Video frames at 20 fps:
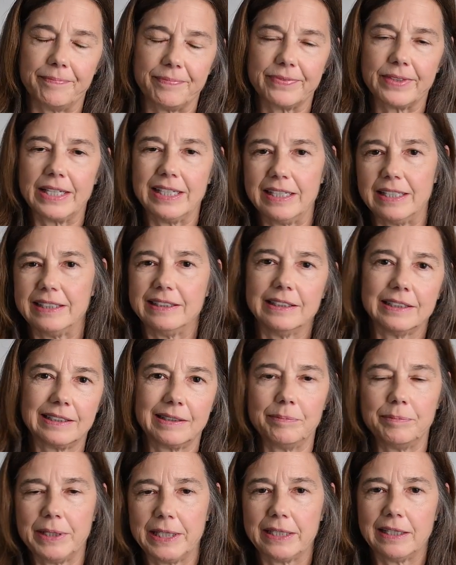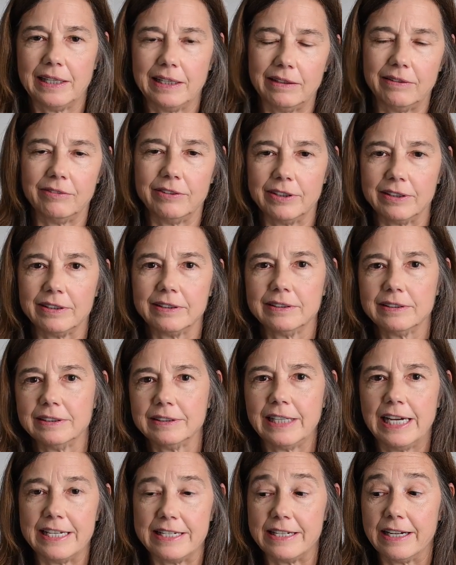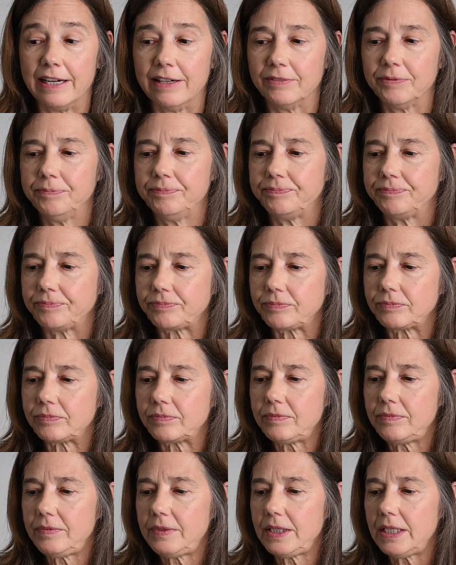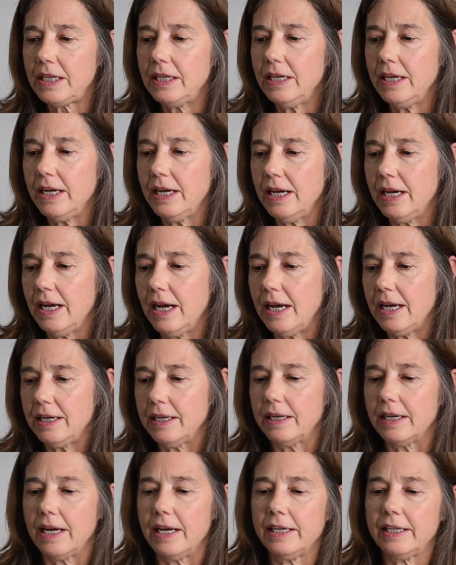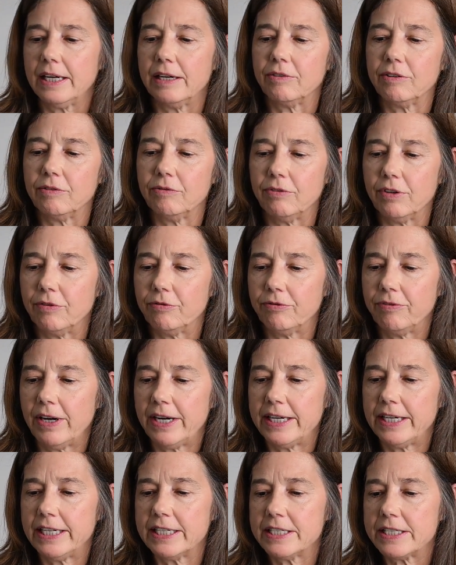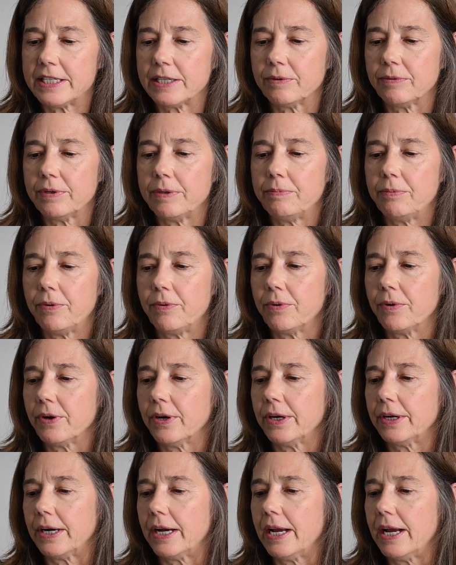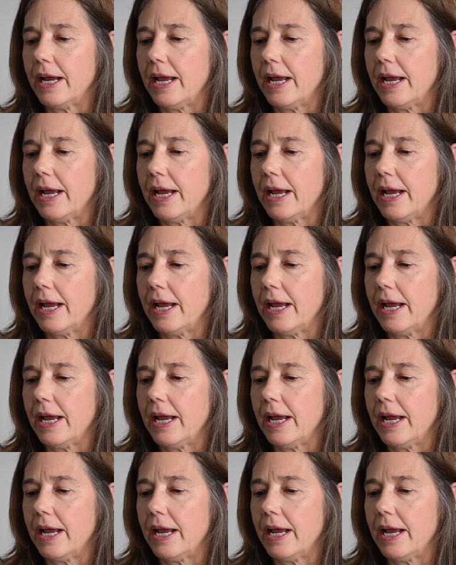it can be kind of a letdown. Again, the financing report.